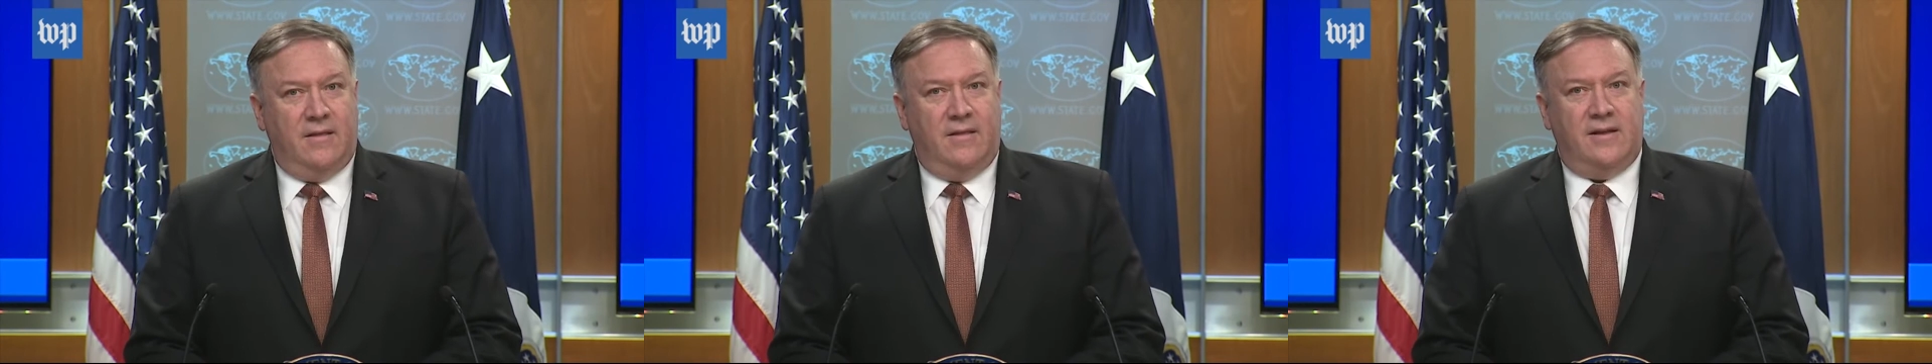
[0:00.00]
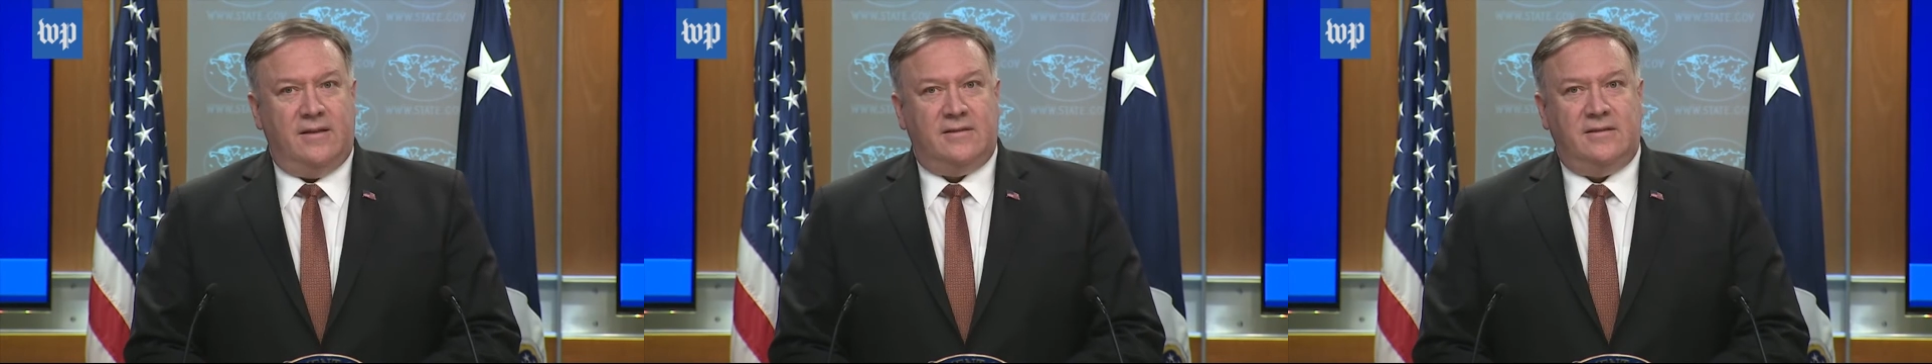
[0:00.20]

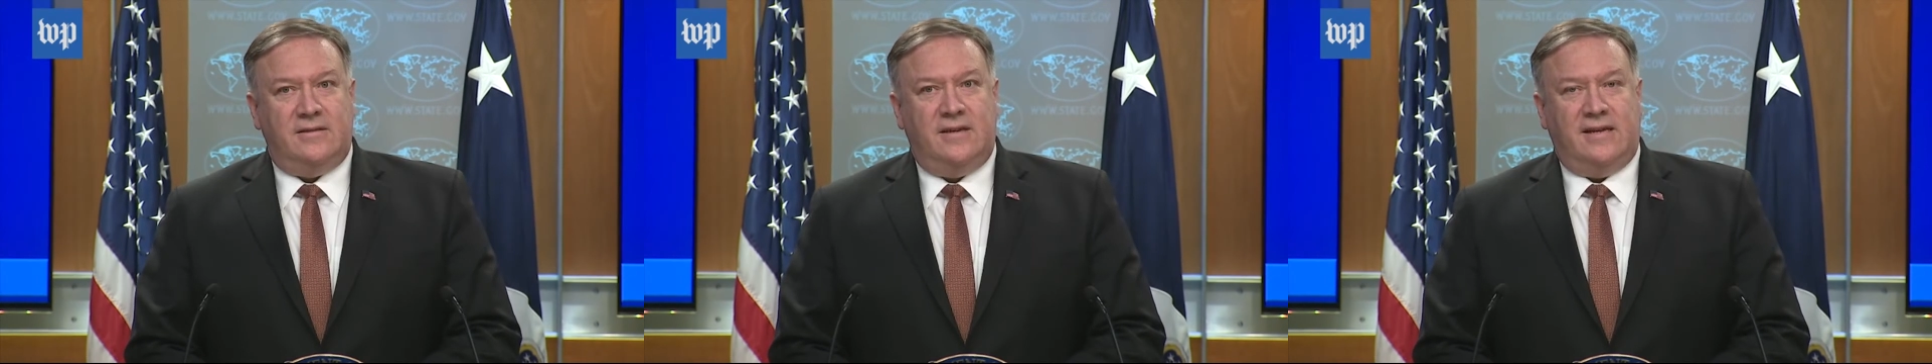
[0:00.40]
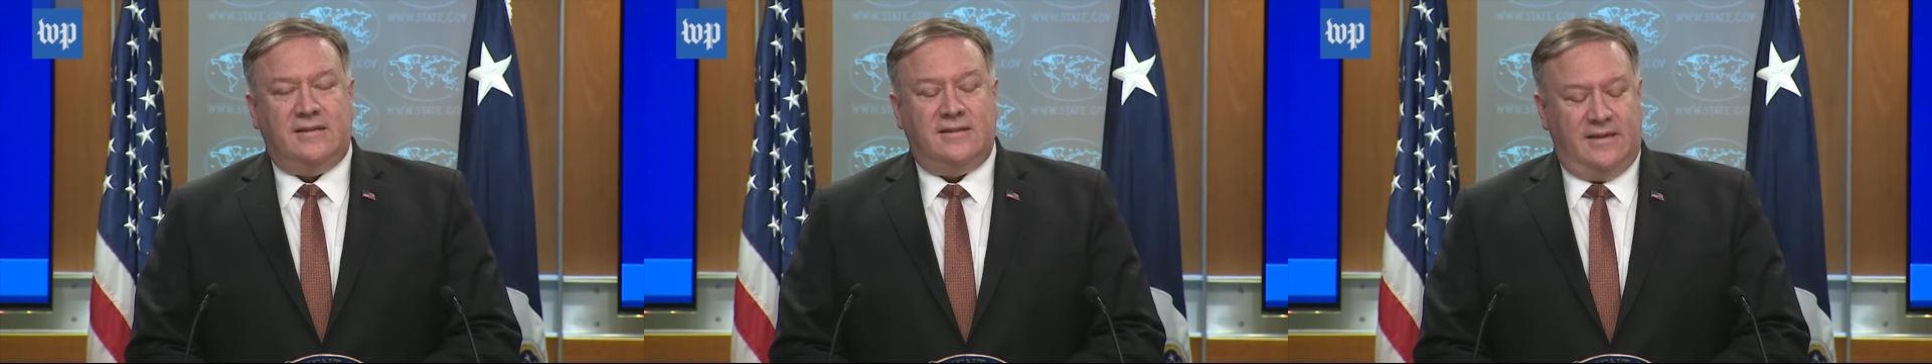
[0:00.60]
This
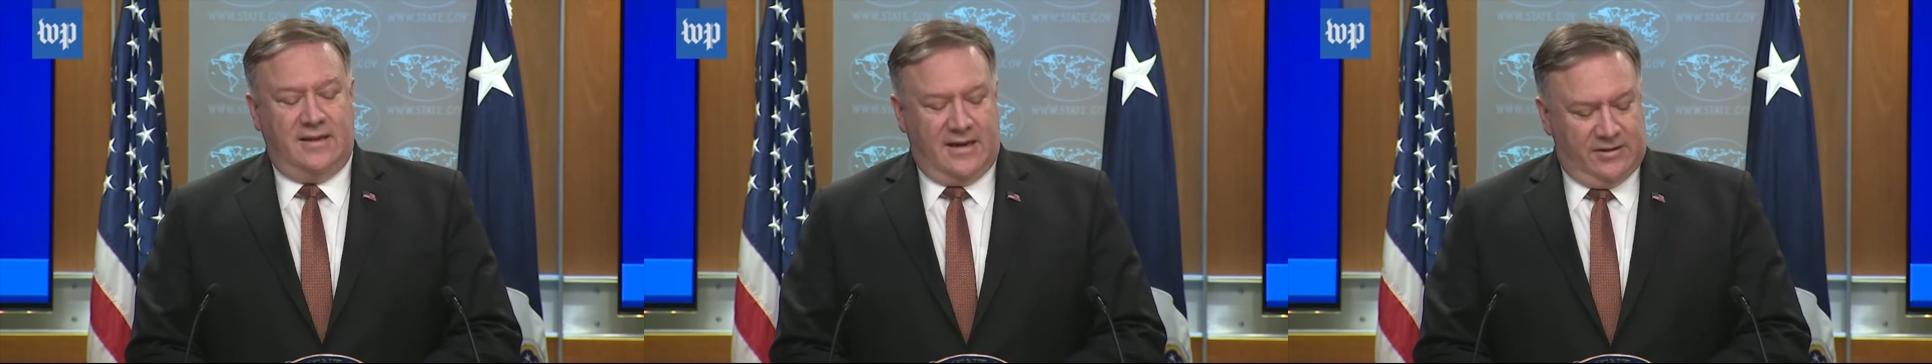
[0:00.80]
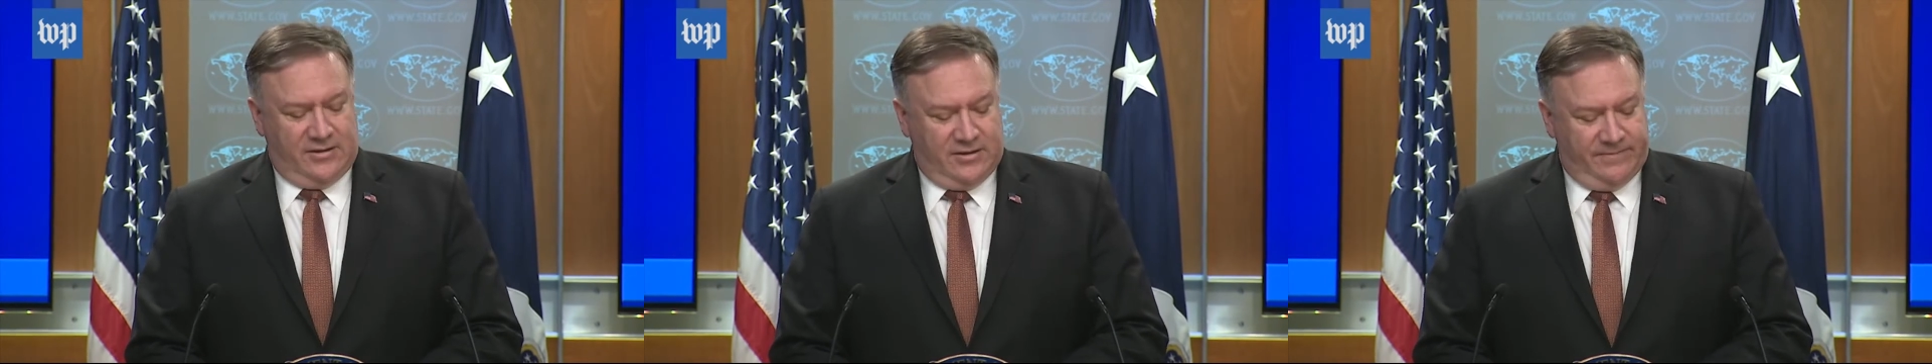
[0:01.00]

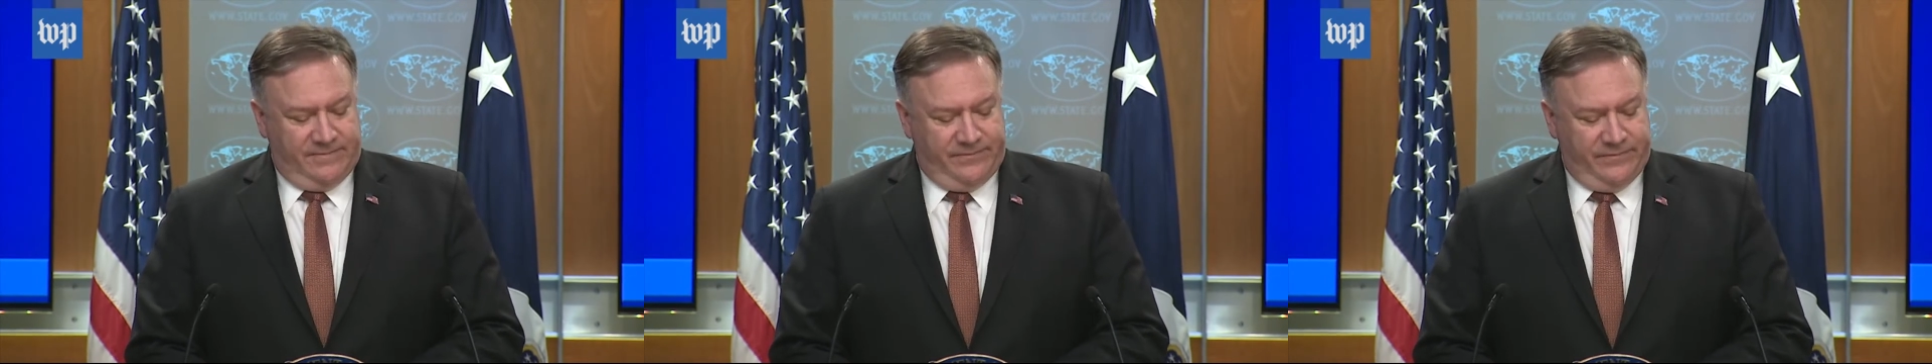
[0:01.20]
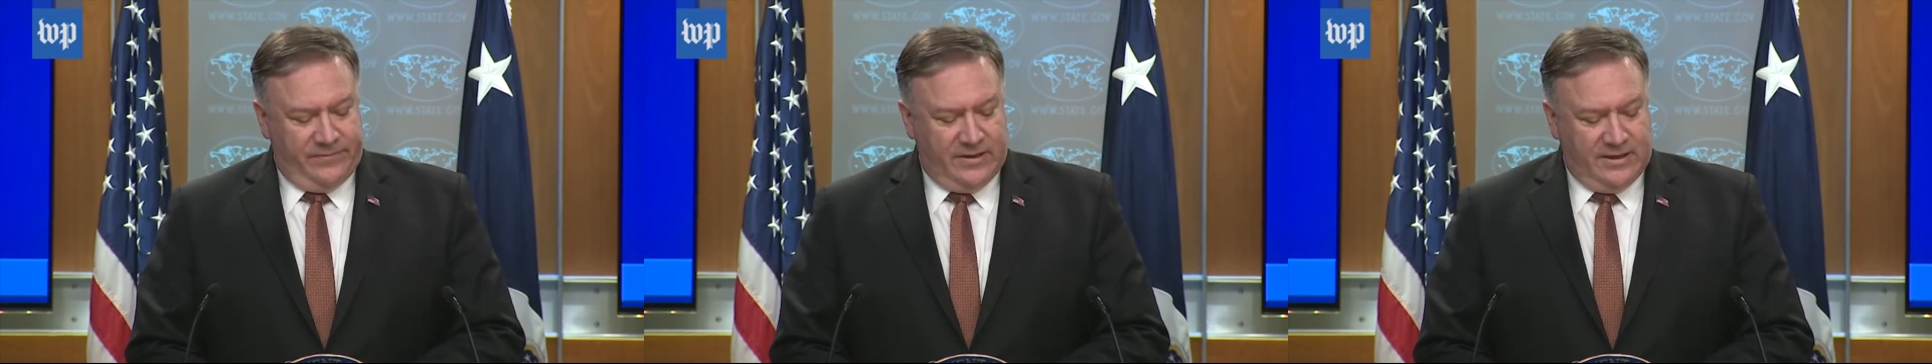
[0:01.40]
designation
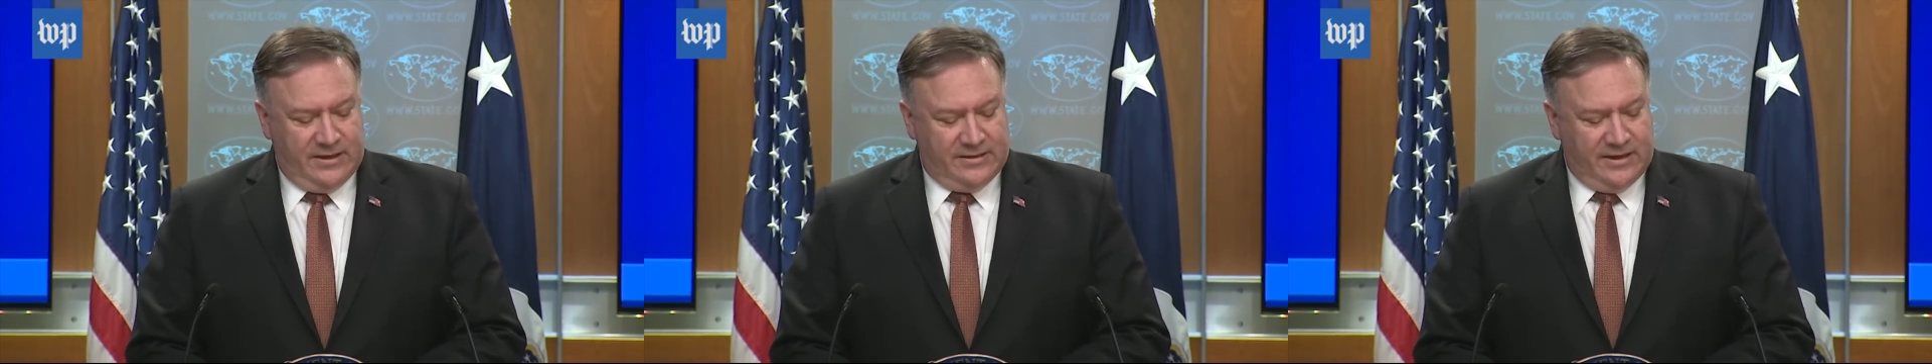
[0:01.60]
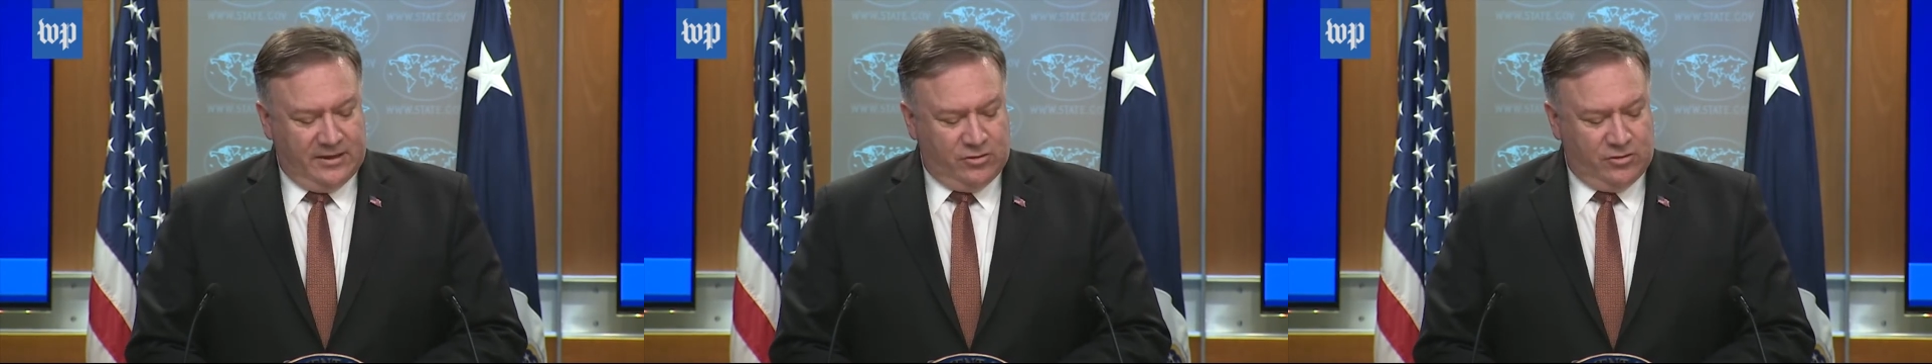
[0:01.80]
is a